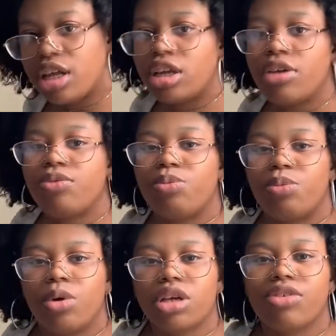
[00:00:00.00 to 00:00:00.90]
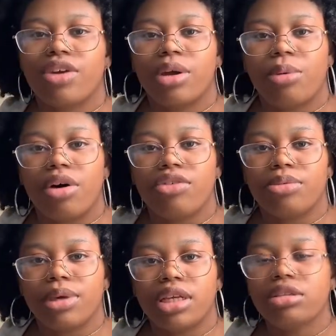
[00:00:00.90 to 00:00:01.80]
It worked very well for me,